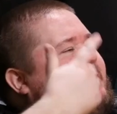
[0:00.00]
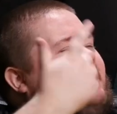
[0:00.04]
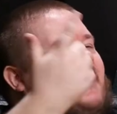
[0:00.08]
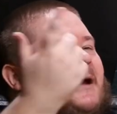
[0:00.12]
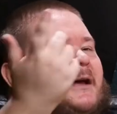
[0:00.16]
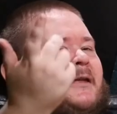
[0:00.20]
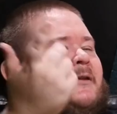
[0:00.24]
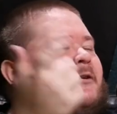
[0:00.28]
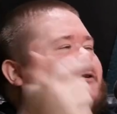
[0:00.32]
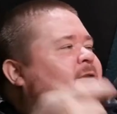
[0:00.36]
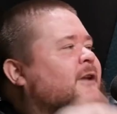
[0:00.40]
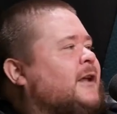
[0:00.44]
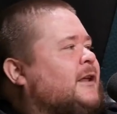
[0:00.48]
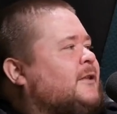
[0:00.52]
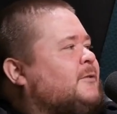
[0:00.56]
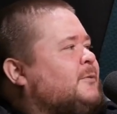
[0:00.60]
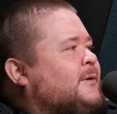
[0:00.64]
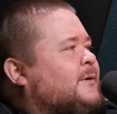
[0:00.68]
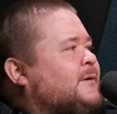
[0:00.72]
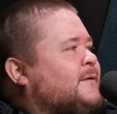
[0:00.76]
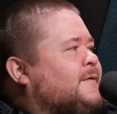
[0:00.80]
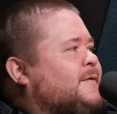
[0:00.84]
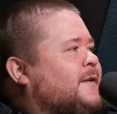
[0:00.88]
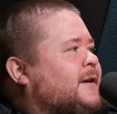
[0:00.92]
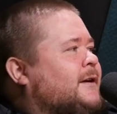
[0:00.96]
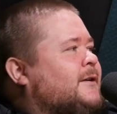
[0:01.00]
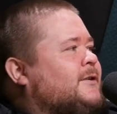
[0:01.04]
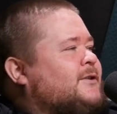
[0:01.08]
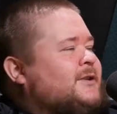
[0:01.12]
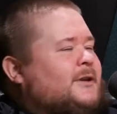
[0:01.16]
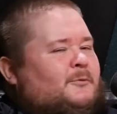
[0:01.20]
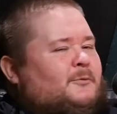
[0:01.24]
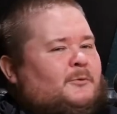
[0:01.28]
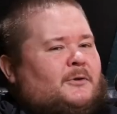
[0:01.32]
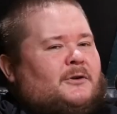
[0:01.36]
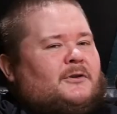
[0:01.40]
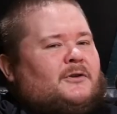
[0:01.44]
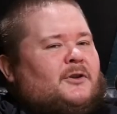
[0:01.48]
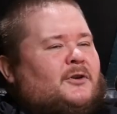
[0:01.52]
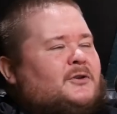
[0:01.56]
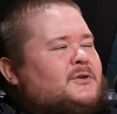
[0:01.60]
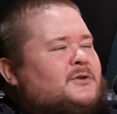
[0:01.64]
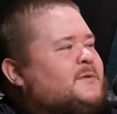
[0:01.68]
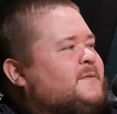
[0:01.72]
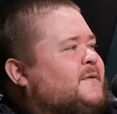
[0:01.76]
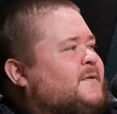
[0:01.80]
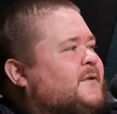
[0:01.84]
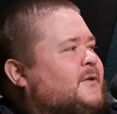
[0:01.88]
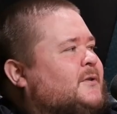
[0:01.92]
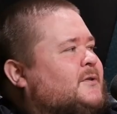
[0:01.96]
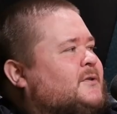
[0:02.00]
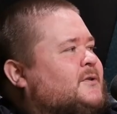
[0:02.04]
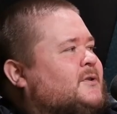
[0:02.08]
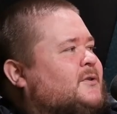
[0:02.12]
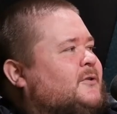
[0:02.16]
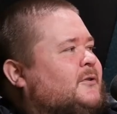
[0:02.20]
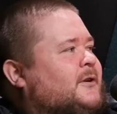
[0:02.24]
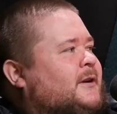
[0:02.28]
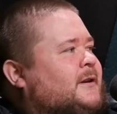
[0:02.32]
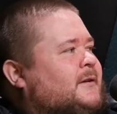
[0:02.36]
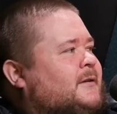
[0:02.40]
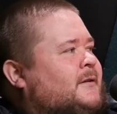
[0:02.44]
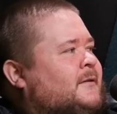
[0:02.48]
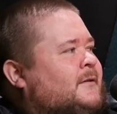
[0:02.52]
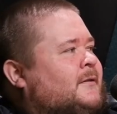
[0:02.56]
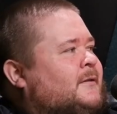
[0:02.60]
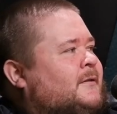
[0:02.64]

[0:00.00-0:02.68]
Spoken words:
pick their teeth with their fingers. I don't want to touch the fucking screen.